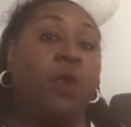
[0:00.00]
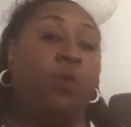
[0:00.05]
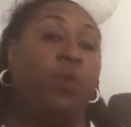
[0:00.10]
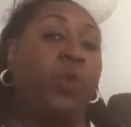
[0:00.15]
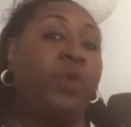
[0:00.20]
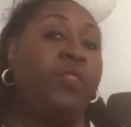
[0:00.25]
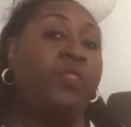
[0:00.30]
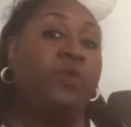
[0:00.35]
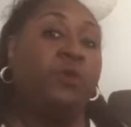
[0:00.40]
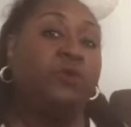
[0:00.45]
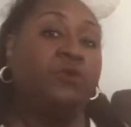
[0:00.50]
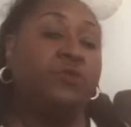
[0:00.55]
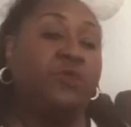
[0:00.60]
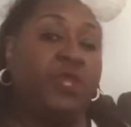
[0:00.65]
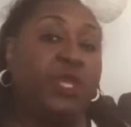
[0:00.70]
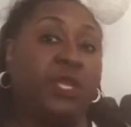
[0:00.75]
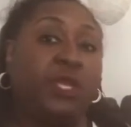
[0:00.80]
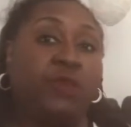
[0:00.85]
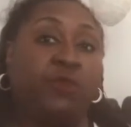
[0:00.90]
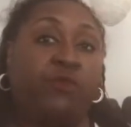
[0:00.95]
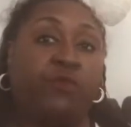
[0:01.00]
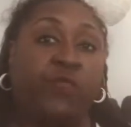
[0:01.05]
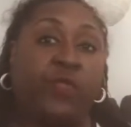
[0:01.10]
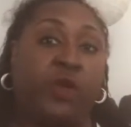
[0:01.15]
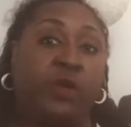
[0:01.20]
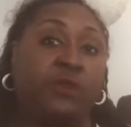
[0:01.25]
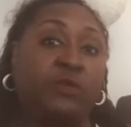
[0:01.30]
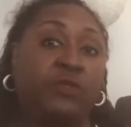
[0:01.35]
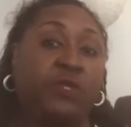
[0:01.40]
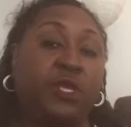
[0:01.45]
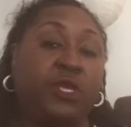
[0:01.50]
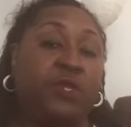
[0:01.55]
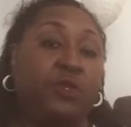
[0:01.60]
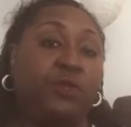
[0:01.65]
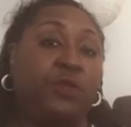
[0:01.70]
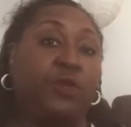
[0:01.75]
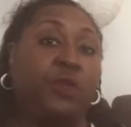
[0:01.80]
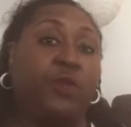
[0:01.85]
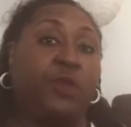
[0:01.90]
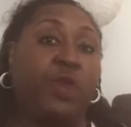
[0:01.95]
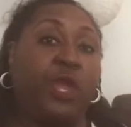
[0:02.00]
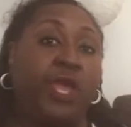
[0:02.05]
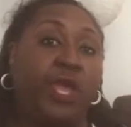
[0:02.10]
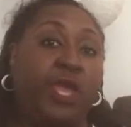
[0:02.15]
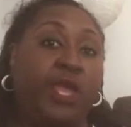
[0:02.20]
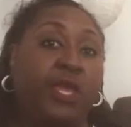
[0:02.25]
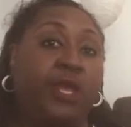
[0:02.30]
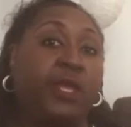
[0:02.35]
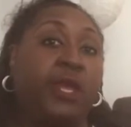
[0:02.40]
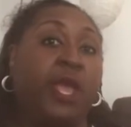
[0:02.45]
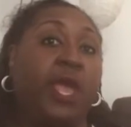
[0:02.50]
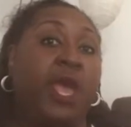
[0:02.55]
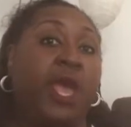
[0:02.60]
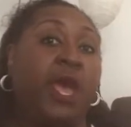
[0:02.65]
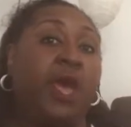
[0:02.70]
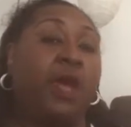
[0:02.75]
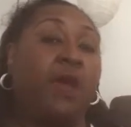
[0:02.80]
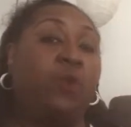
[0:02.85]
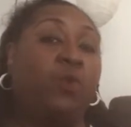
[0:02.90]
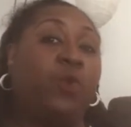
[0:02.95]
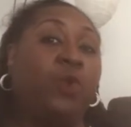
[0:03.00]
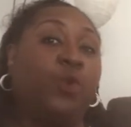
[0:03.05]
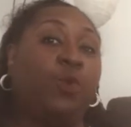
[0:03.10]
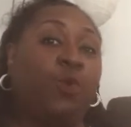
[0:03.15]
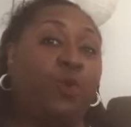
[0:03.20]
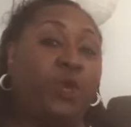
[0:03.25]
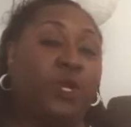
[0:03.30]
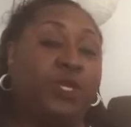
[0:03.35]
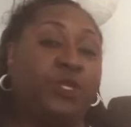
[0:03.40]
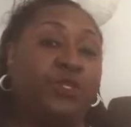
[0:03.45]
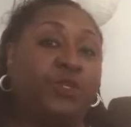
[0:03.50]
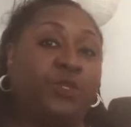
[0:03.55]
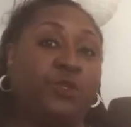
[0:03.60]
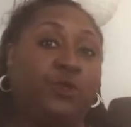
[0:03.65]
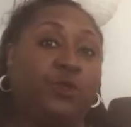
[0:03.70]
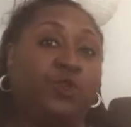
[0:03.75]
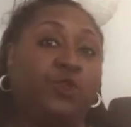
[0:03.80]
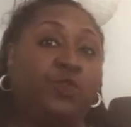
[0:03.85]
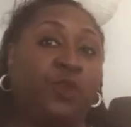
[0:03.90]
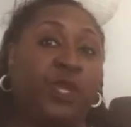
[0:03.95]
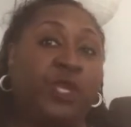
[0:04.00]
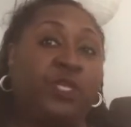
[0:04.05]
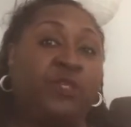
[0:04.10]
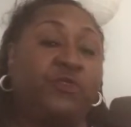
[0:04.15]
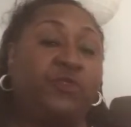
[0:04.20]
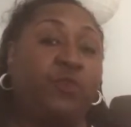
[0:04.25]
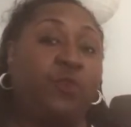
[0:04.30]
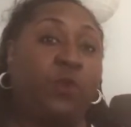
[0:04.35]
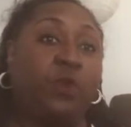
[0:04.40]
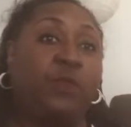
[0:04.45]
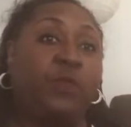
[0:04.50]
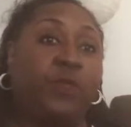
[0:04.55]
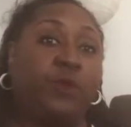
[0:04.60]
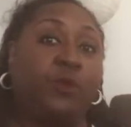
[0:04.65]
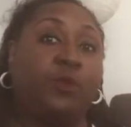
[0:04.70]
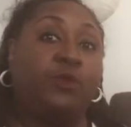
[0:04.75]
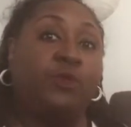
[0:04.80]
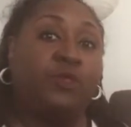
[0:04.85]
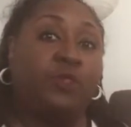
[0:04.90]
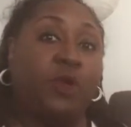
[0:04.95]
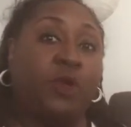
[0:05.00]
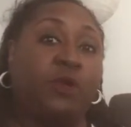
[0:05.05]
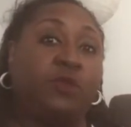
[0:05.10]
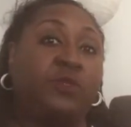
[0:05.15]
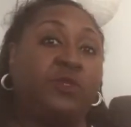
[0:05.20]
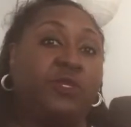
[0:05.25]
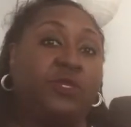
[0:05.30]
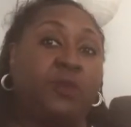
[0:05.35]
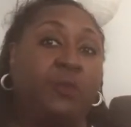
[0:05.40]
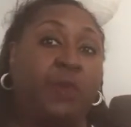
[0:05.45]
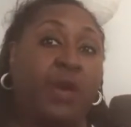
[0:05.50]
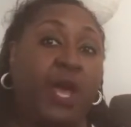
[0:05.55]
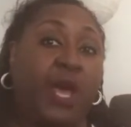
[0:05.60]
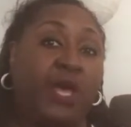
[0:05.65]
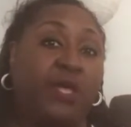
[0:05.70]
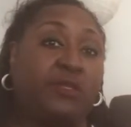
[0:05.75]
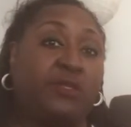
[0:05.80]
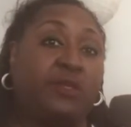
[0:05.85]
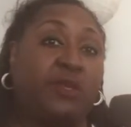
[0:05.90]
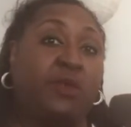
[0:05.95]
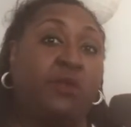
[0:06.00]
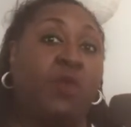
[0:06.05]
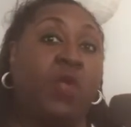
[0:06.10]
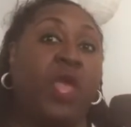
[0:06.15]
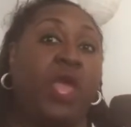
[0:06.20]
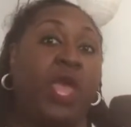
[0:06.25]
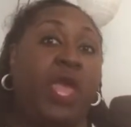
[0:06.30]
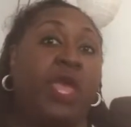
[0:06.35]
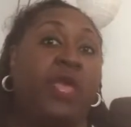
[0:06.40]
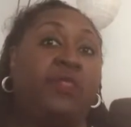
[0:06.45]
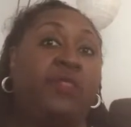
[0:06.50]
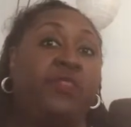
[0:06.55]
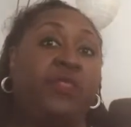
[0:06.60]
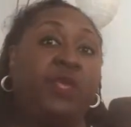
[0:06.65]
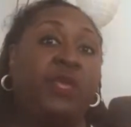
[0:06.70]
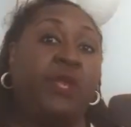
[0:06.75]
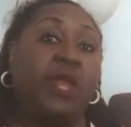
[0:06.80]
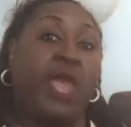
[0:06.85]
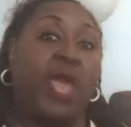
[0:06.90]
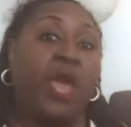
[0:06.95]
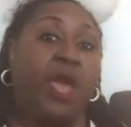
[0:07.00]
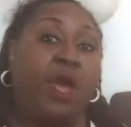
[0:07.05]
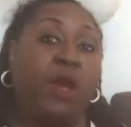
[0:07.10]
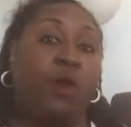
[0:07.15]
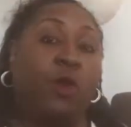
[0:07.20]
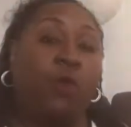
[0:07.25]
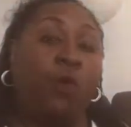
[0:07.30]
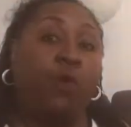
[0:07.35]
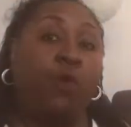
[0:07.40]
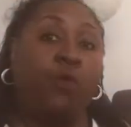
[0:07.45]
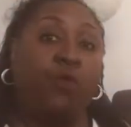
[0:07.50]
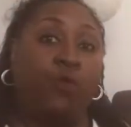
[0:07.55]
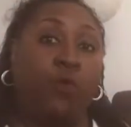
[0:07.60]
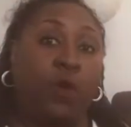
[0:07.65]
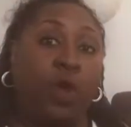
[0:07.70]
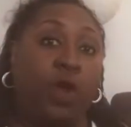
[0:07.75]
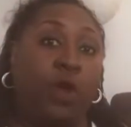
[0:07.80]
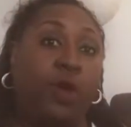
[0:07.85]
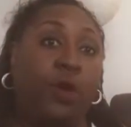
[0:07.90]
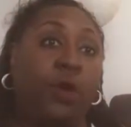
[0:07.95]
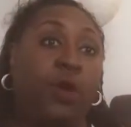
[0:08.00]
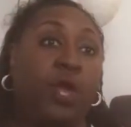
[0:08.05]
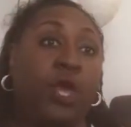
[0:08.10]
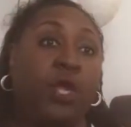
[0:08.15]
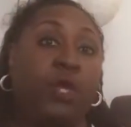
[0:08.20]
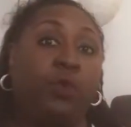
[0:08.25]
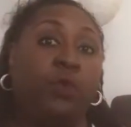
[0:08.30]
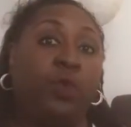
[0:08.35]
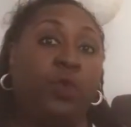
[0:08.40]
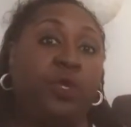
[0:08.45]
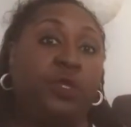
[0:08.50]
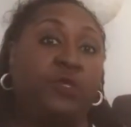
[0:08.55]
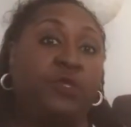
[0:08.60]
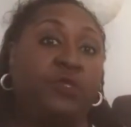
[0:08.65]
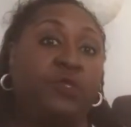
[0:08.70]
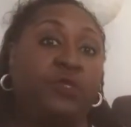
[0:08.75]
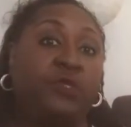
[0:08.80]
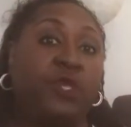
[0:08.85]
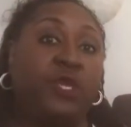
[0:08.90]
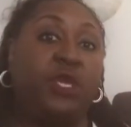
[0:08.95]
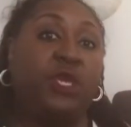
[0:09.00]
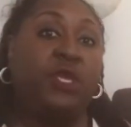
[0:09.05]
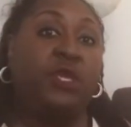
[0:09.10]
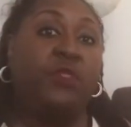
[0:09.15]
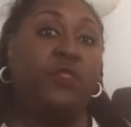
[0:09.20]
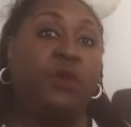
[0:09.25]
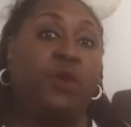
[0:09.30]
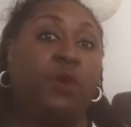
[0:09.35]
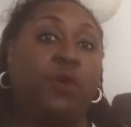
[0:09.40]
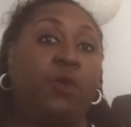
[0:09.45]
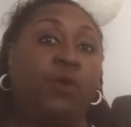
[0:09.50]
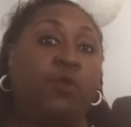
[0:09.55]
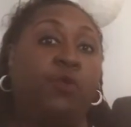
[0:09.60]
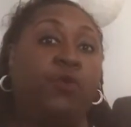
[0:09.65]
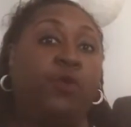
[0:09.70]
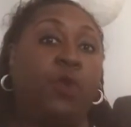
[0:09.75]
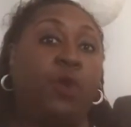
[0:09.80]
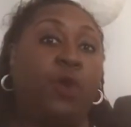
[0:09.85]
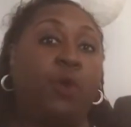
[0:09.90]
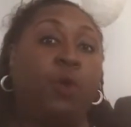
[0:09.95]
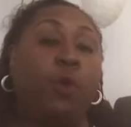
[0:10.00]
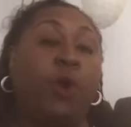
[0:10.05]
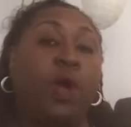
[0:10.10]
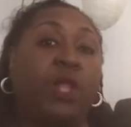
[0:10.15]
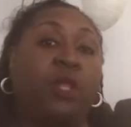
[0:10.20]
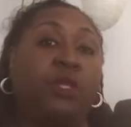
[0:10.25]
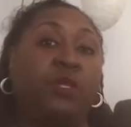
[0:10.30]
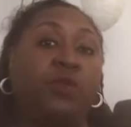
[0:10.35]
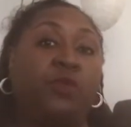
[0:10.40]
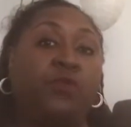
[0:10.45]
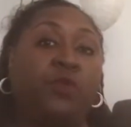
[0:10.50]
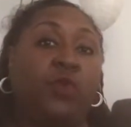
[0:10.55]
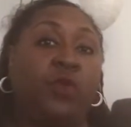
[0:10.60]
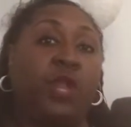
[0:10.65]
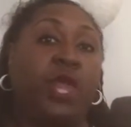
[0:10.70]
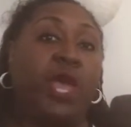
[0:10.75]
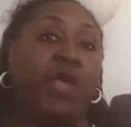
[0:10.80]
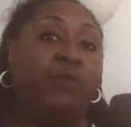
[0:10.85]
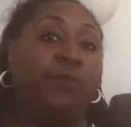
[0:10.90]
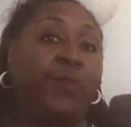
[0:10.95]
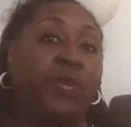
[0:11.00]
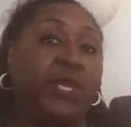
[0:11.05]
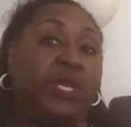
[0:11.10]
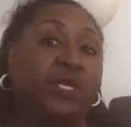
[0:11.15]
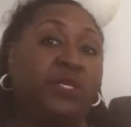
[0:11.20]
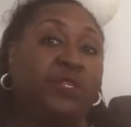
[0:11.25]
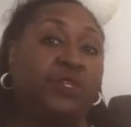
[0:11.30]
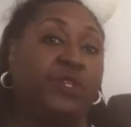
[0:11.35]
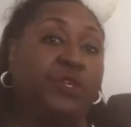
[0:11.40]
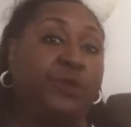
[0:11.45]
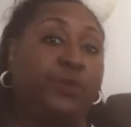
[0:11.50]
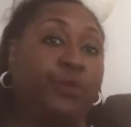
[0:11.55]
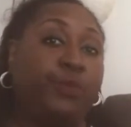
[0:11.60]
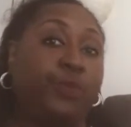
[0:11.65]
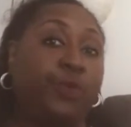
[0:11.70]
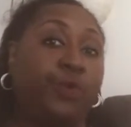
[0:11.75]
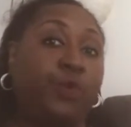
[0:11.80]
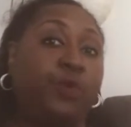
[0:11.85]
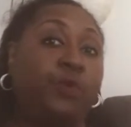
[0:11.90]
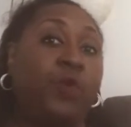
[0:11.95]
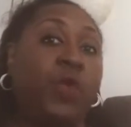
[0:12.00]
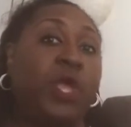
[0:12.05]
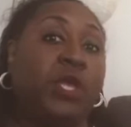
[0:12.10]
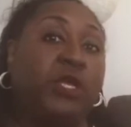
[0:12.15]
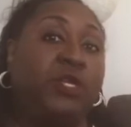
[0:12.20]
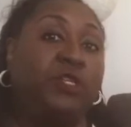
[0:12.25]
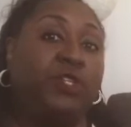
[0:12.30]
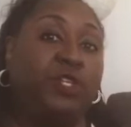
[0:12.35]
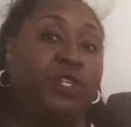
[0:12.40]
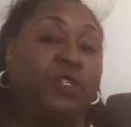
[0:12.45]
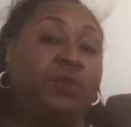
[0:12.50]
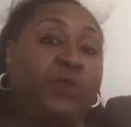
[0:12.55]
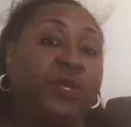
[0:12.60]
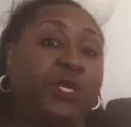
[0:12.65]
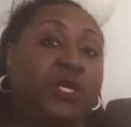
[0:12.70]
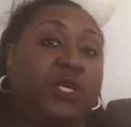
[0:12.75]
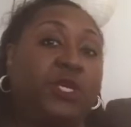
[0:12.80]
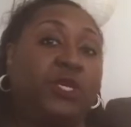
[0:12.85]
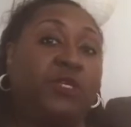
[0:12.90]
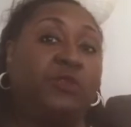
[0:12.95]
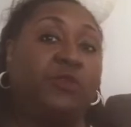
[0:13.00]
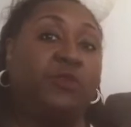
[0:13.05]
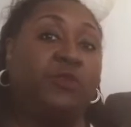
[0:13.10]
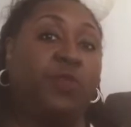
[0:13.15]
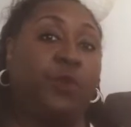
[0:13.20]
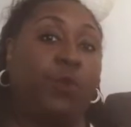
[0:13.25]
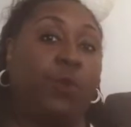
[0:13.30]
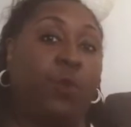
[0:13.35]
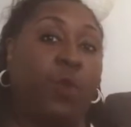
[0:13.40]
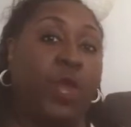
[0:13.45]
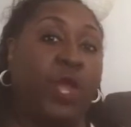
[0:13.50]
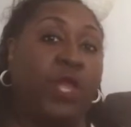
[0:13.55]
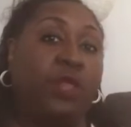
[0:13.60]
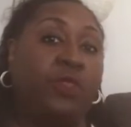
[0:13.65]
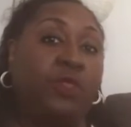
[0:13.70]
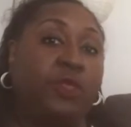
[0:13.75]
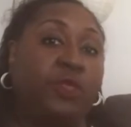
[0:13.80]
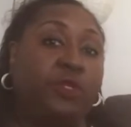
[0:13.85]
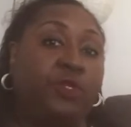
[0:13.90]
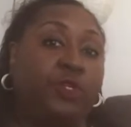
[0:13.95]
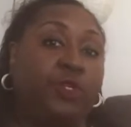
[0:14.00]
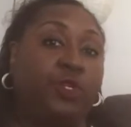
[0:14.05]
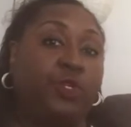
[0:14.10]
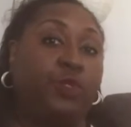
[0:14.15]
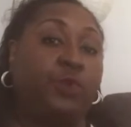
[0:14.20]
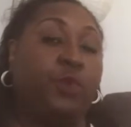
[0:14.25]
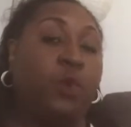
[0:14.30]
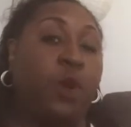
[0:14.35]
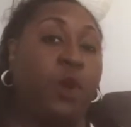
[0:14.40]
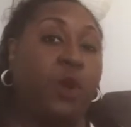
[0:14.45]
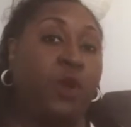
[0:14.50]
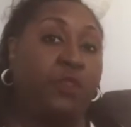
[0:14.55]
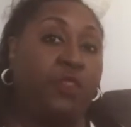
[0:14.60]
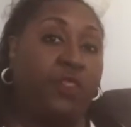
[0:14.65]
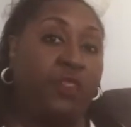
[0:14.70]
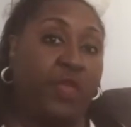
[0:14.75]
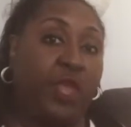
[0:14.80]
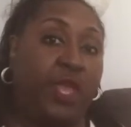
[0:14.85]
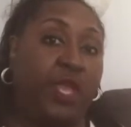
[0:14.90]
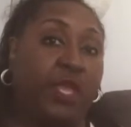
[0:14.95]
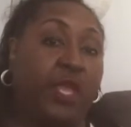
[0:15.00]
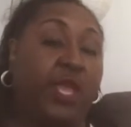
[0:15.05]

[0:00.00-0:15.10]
When those negative thoughts enter your head, how we're going to transform those thoughts into positive, and then how overall we'll see the overall quality of your life begin to improve, just because of the way that you are thinking.